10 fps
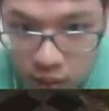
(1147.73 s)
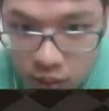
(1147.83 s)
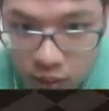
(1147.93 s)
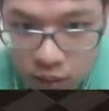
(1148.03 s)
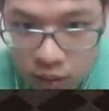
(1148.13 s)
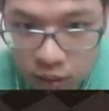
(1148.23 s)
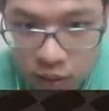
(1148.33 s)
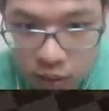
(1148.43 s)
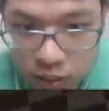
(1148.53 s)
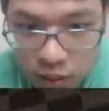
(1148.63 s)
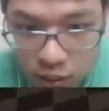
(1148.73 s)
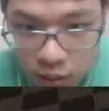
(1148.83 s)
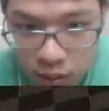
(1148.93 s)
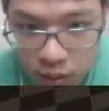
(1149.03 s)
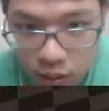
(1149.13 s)

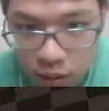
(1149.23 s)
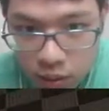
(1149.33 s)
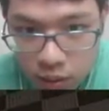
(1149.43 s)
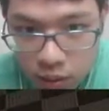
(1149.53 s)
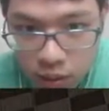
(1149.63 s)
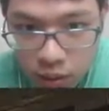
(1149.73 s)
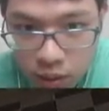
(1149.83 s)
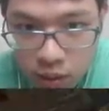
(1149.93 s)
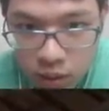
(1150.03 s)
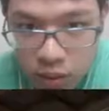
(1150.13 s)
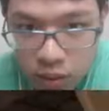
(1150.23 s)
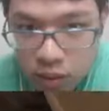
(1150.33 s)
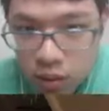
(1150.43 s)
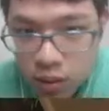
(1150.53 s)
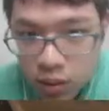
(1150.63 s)

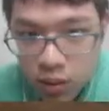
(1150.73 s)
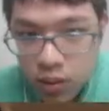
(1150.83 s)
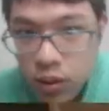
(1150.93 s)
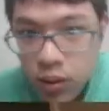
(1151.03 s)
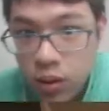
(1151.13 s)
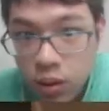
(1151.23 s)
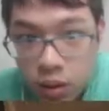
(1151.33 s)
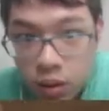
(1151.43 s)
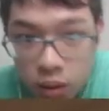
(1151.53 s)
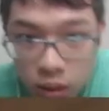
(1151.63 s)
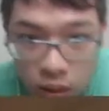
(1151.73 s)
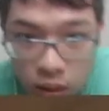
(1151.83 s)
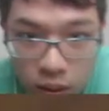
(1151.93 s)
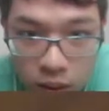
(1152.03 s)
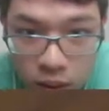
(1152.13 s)

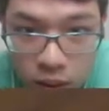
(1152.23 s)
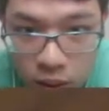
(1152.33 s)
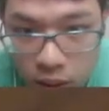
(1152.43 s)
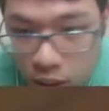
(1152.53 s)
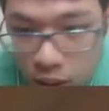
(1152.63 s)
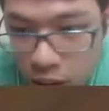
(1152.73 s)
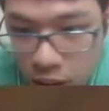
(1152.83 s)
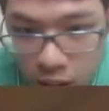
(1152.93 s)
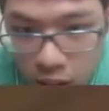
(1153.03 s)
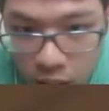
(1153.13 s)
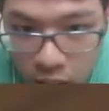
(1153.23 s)
No one is speaking in this clip.